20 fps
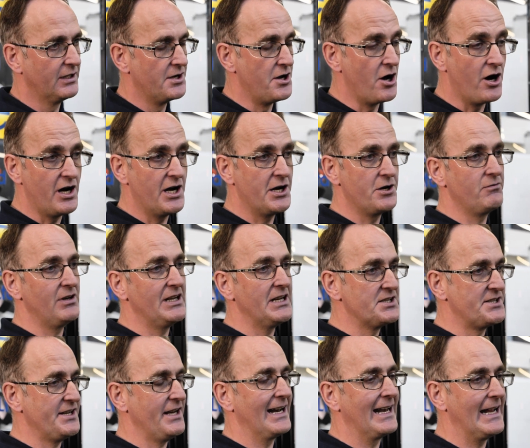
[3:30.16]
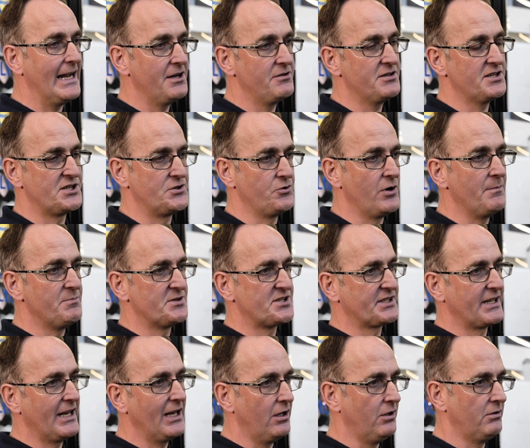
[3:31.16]
Not only has it allowed us to
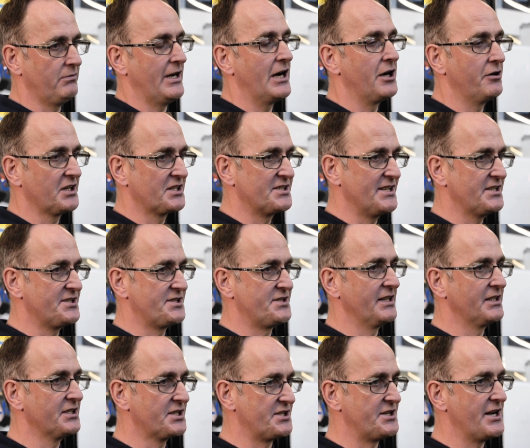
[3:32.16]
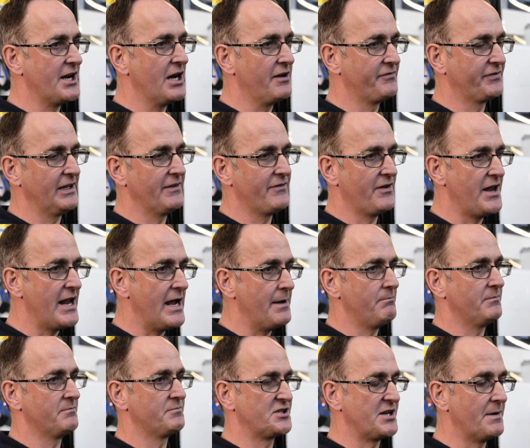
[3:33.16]
upskill our existing staff, given
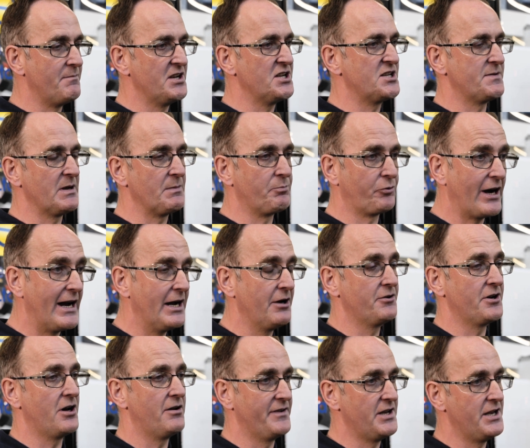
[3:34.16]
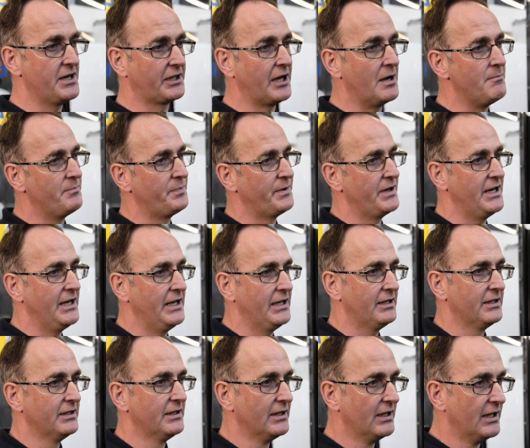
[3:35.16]
them something to be proud of in the company,
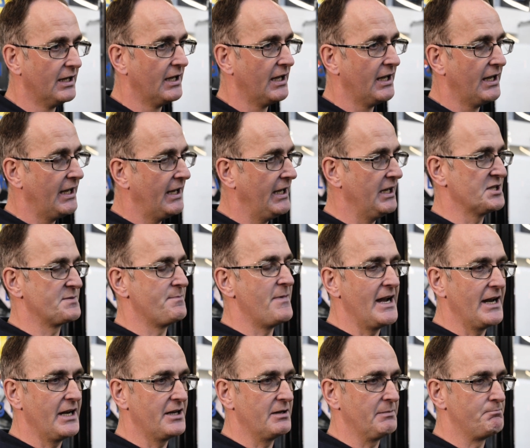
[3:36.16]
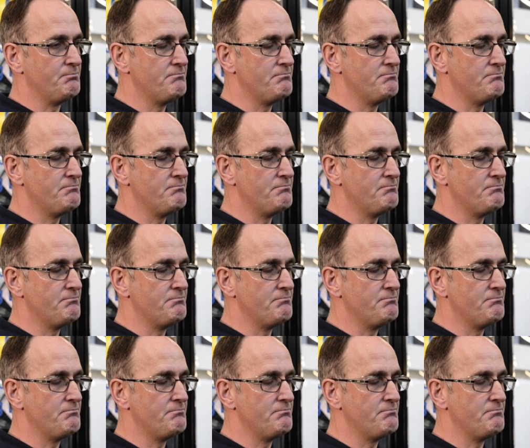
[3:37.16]
it's made a